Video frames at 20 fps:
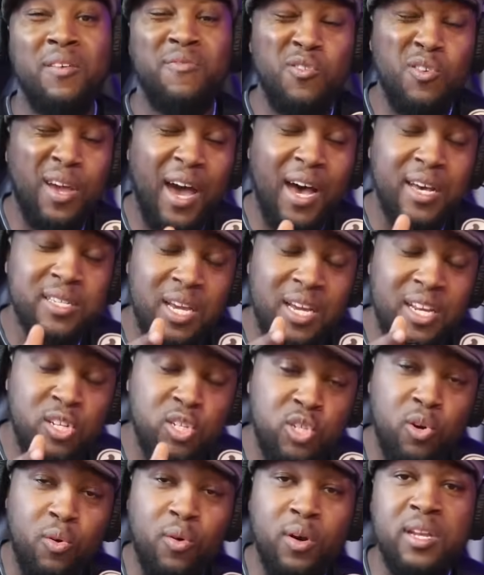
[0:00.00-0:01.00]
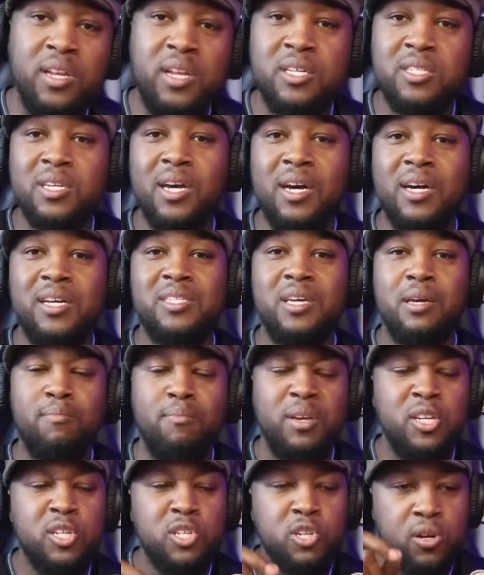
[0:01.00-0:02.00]
If you guys are enjoying this content,
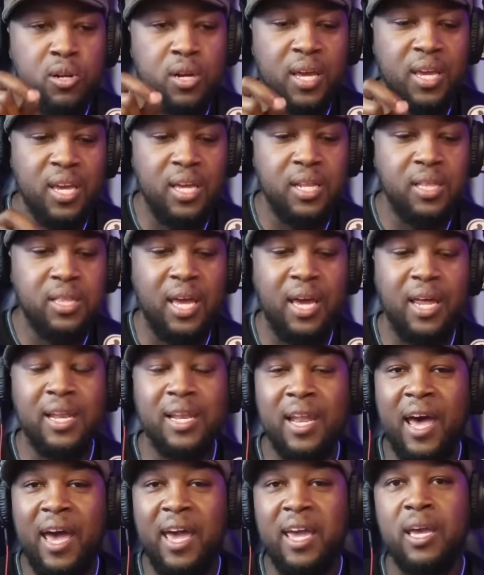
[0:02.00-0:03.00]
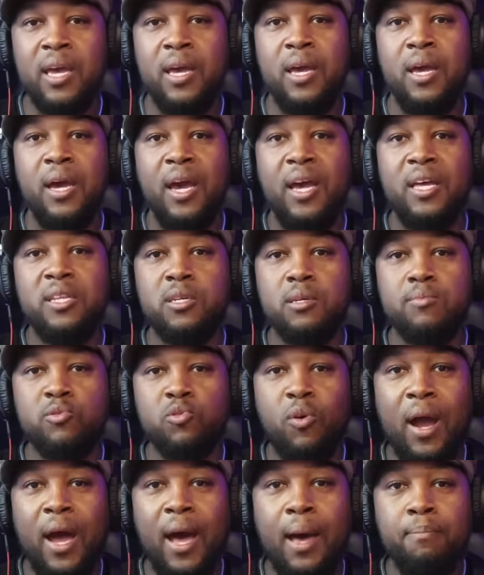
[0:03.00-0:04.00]
be sure to hit that like and
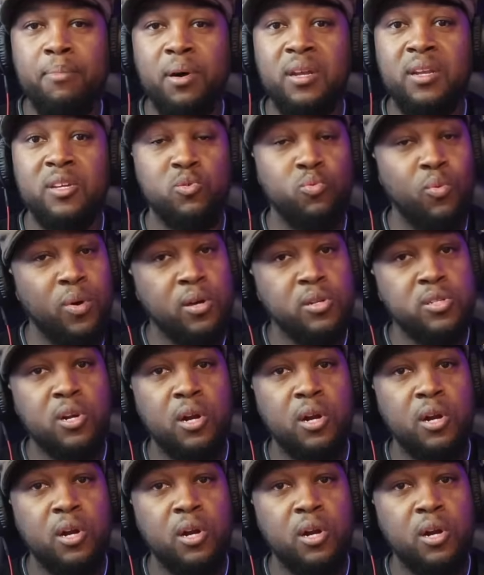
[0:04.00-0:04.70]
subscribe button as well.